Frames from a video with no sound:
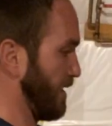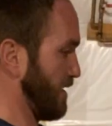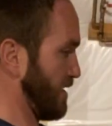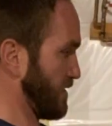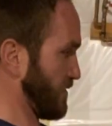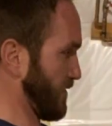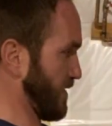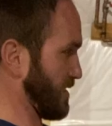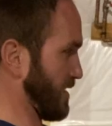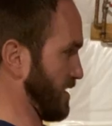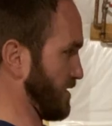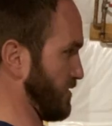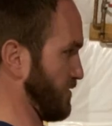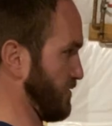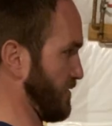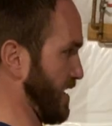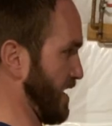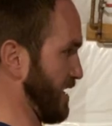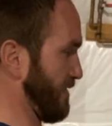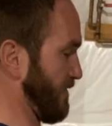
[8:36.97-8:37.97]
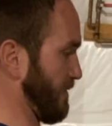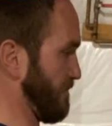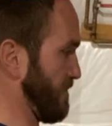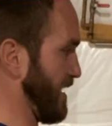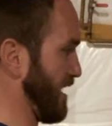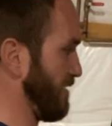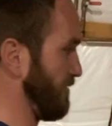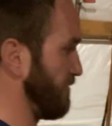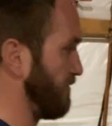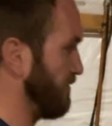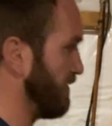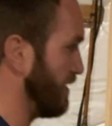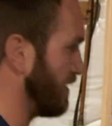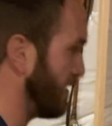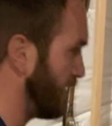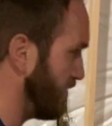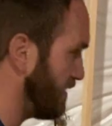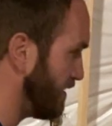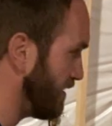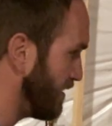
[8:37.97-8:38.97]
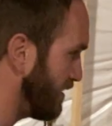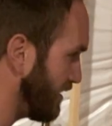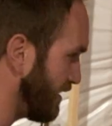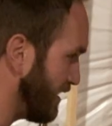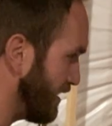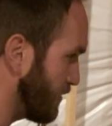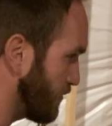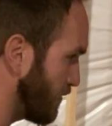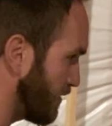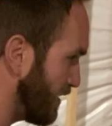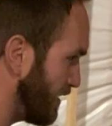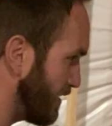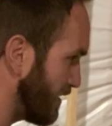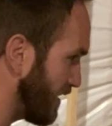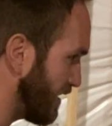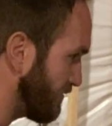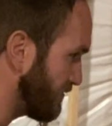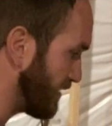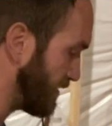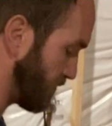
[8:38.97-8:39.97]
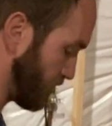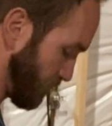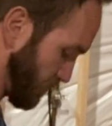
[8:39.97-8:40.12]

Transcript: So as I do that, if I'm not feeling equally left and